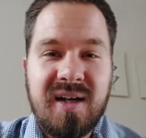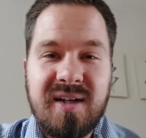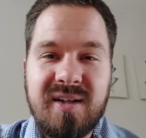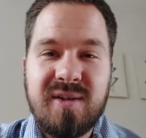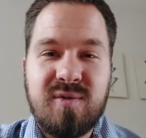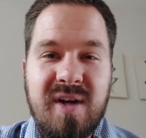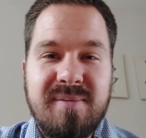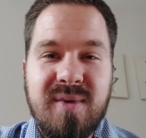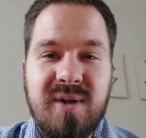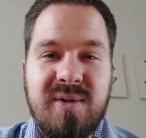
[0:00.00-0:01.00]
the
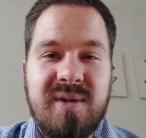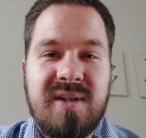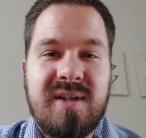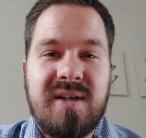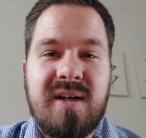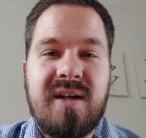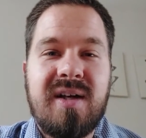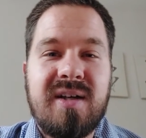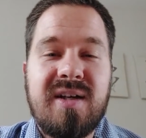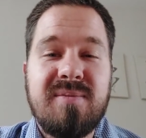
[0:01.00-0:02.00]
rainbow
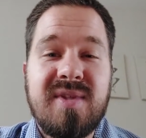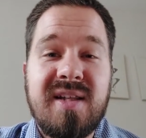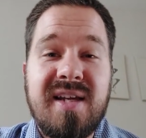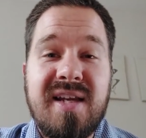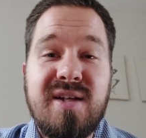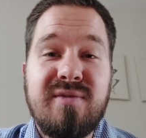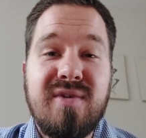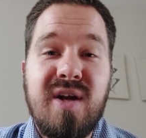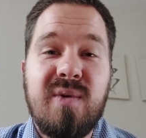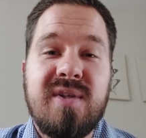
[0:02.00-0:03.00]
comes at the end of
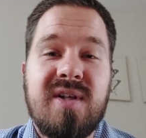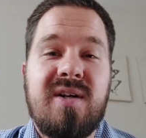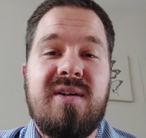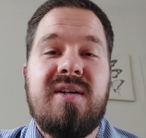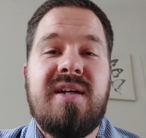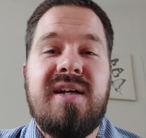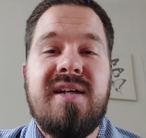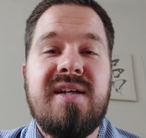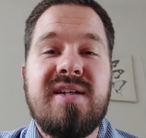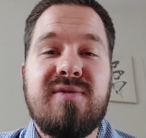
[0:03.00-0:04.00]
Noah's Ark
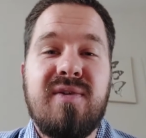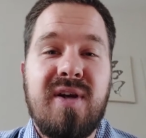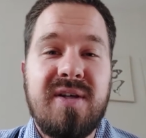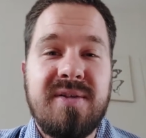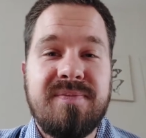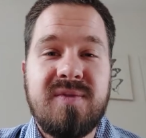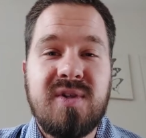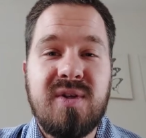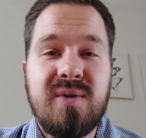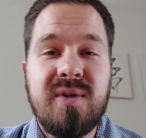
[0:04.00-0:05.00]
and his flood.
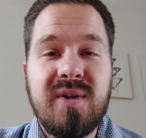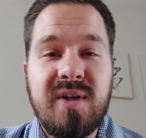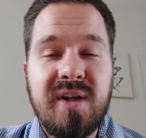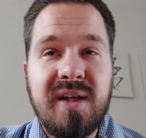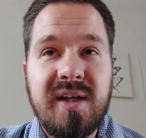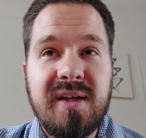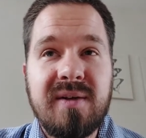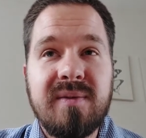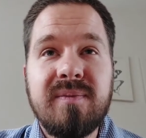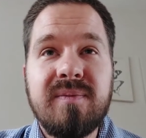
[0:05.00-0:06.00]
So,
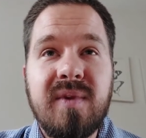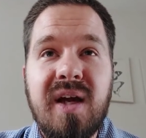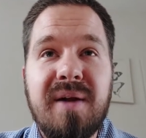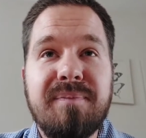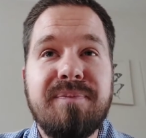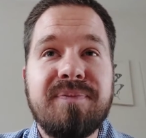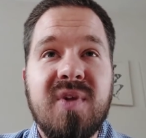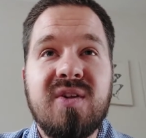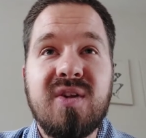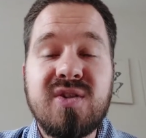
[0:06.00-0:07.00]
the
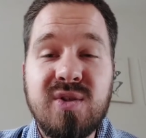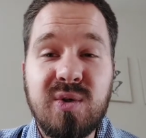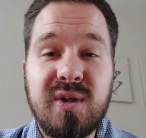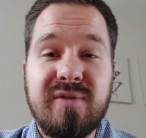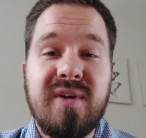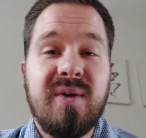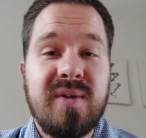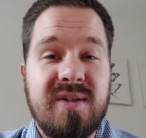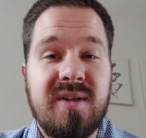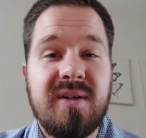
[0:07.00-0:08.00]
story of
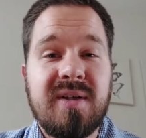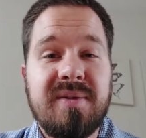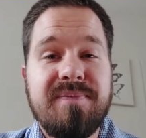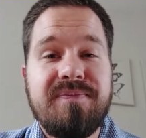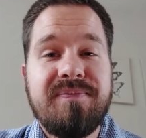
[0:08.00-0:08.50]
Noah's Ark,